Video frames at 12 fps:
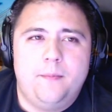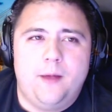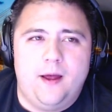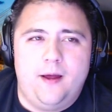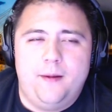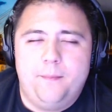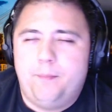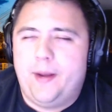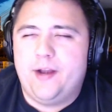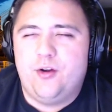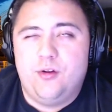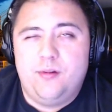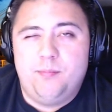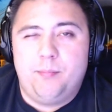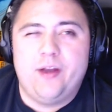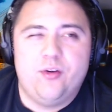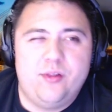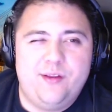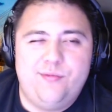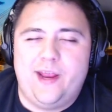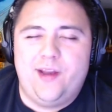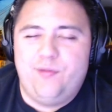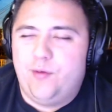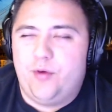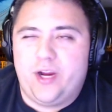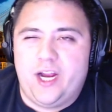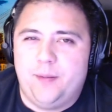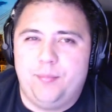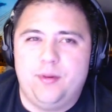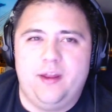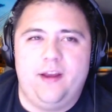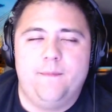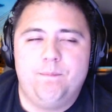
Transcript: minorly fan favorite kind of player.